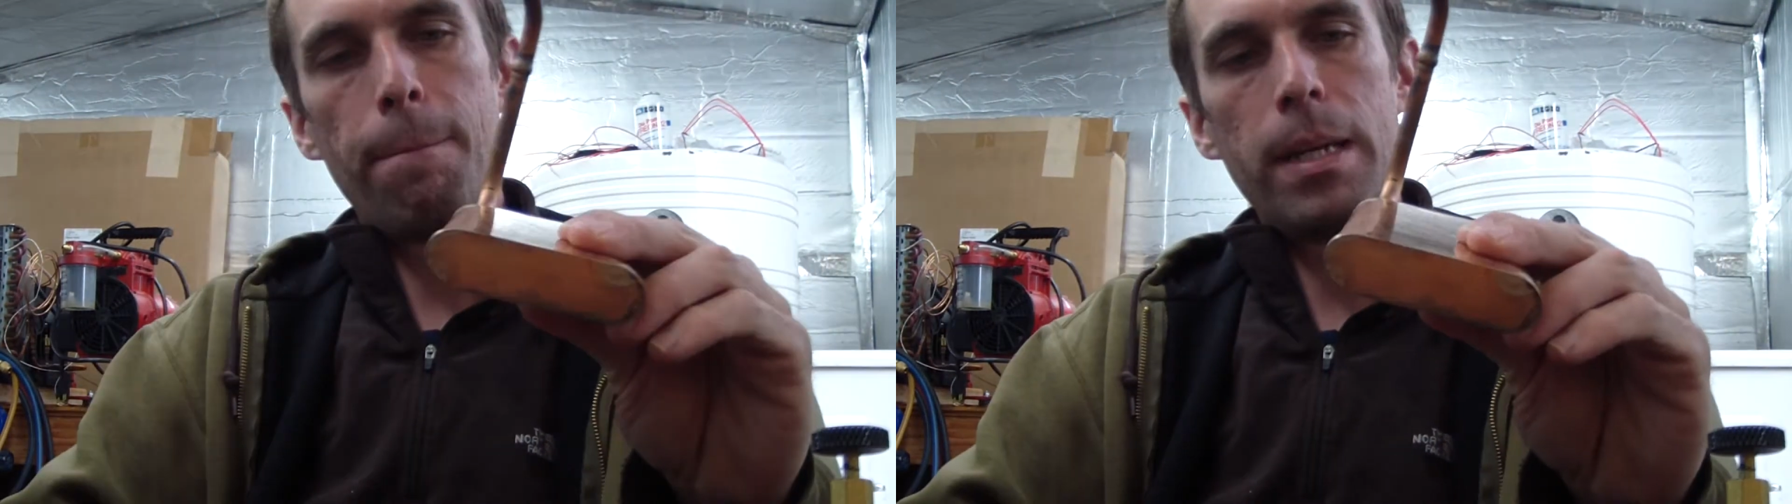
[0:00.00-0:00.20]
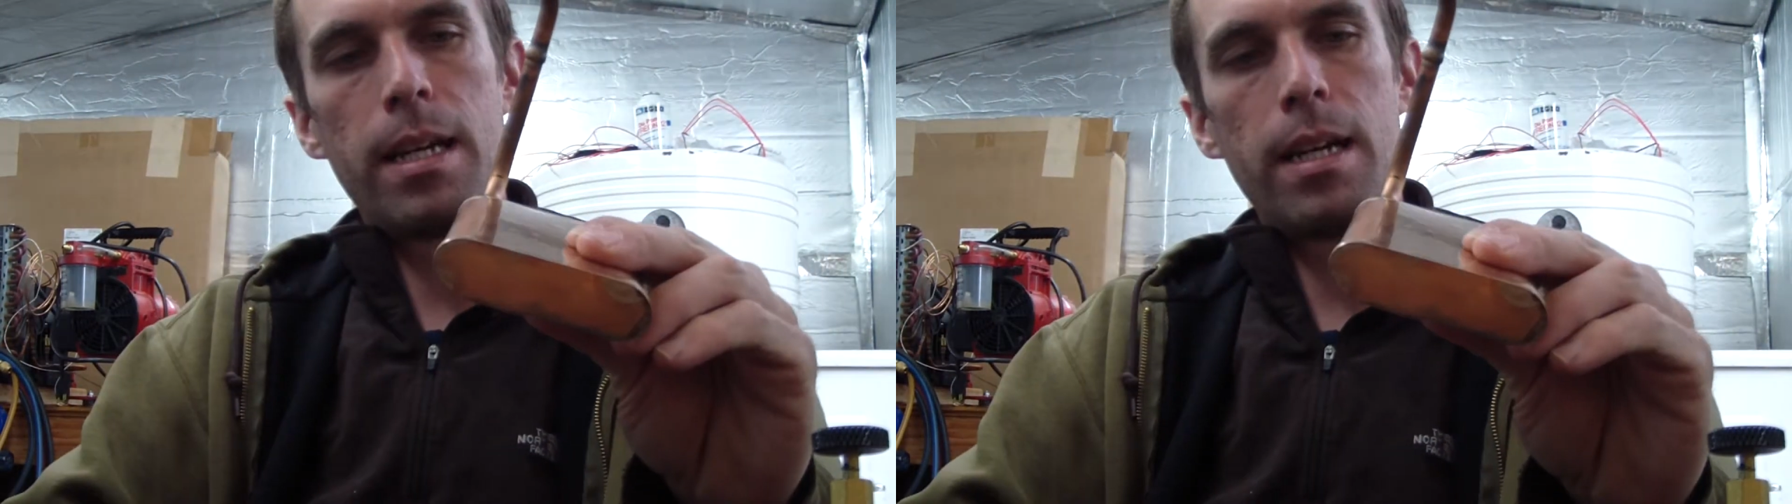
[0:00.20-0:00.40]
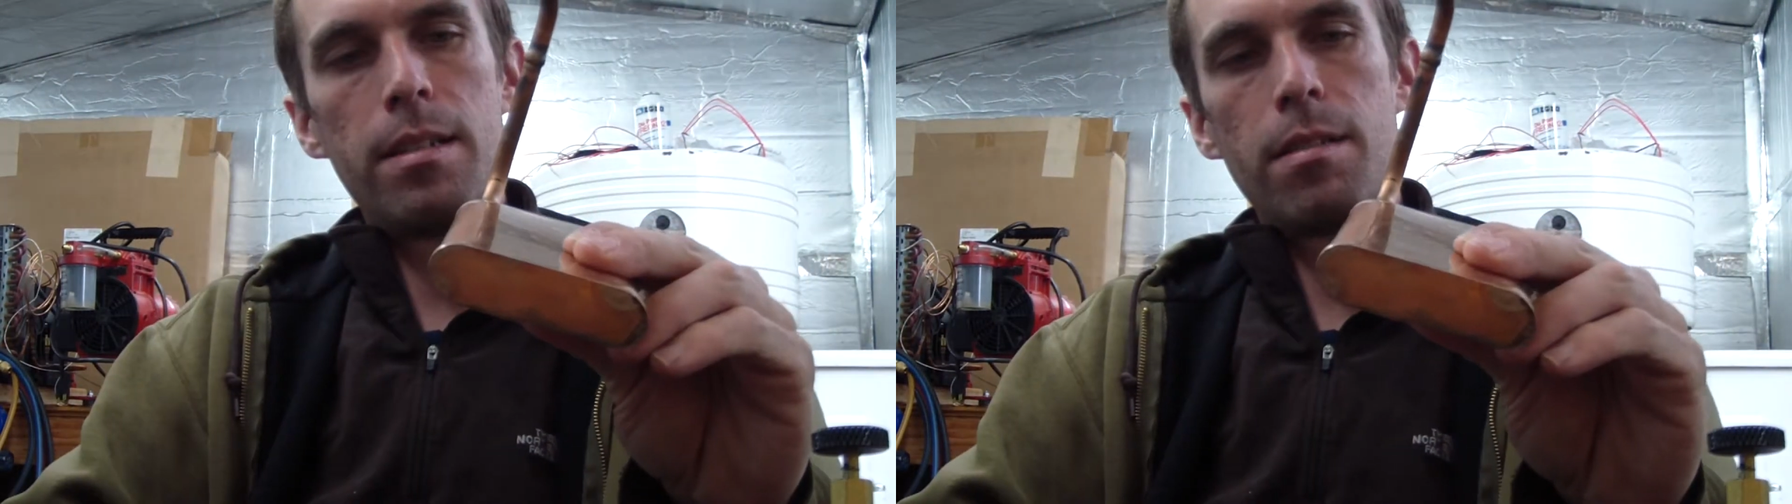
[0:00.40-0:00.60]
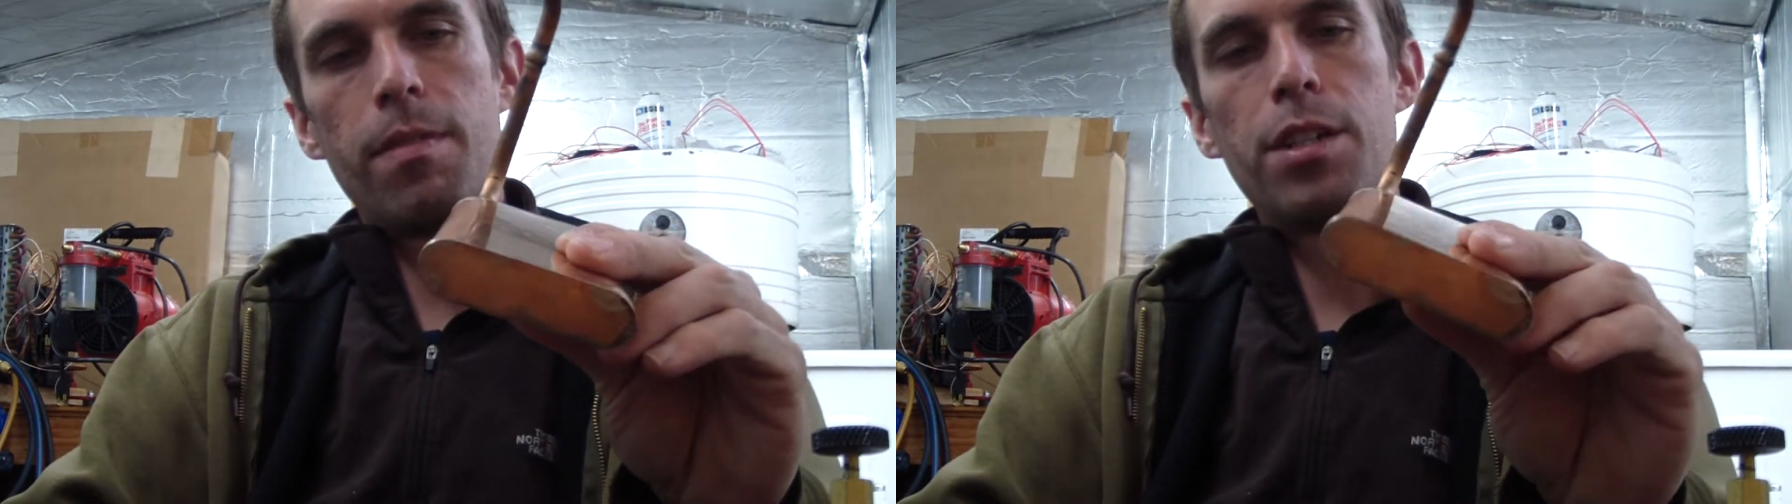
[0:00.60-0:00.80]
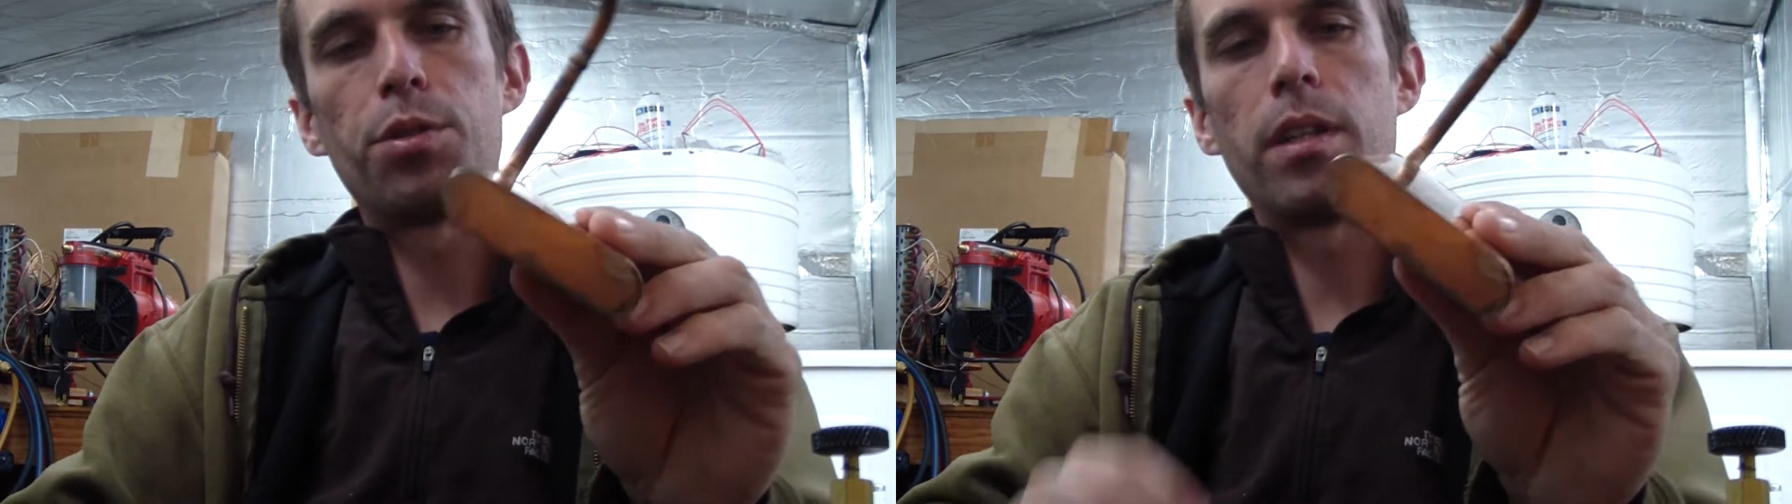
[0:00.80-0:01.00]
because
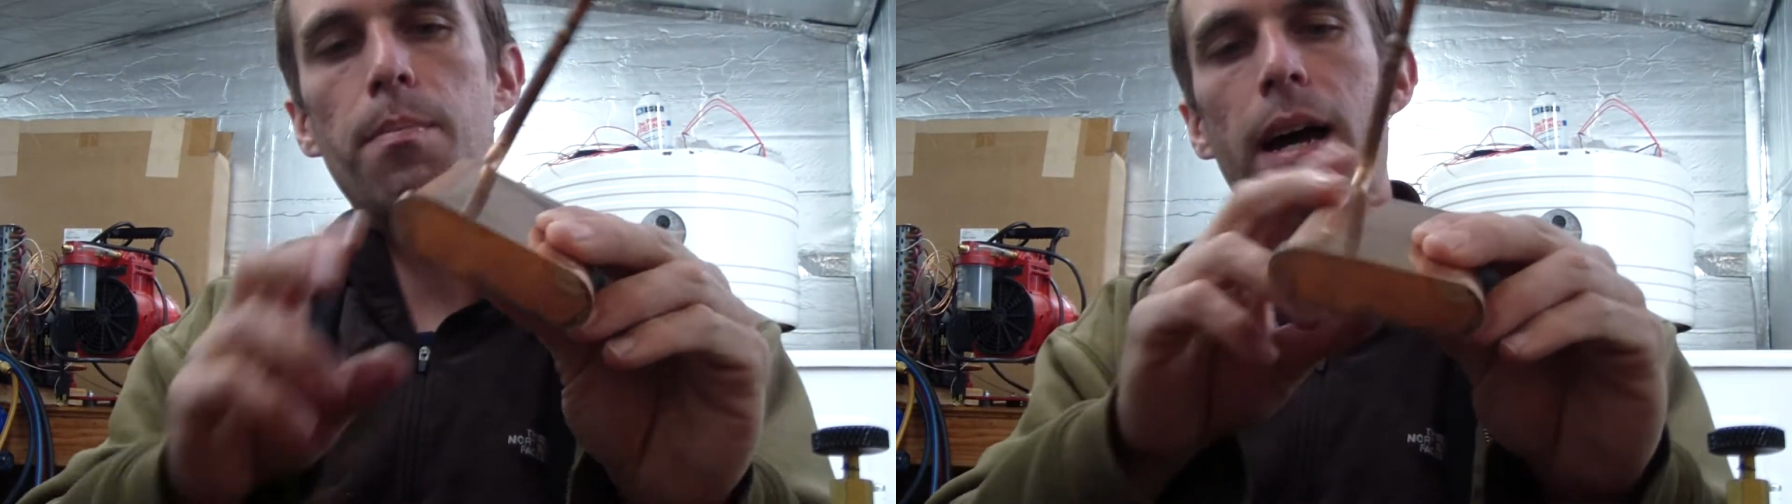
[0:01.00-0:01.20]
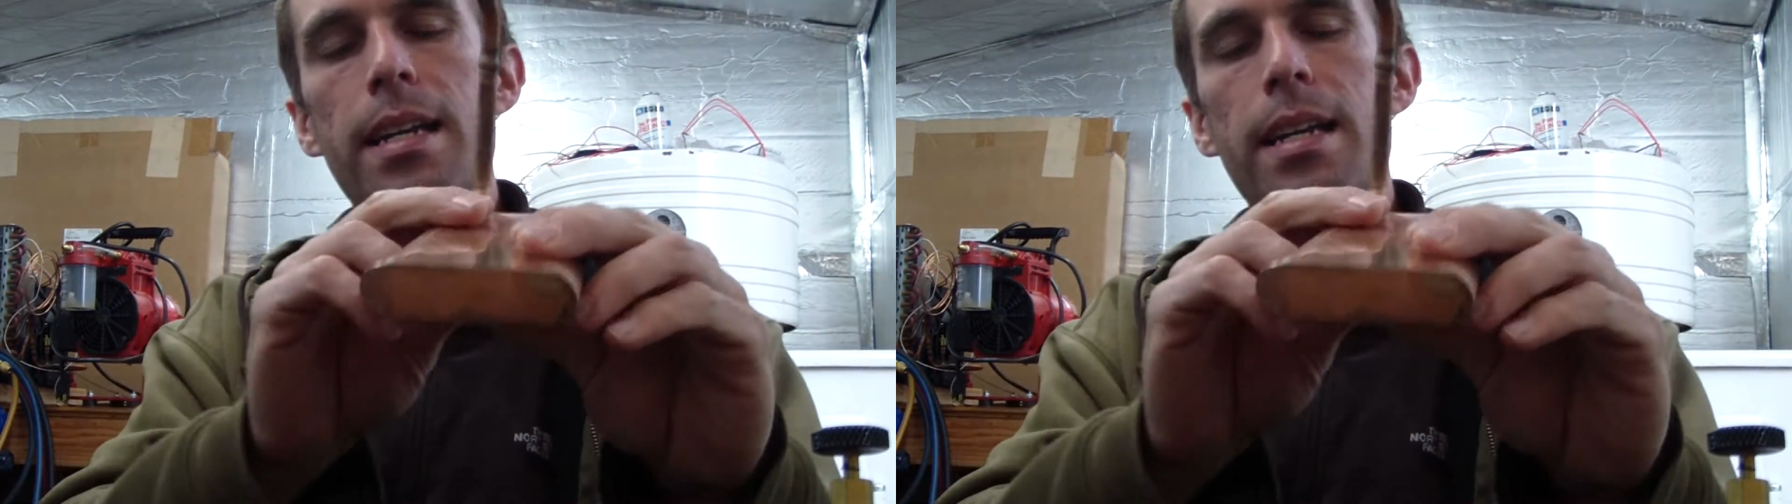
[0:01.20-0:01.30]
eventually my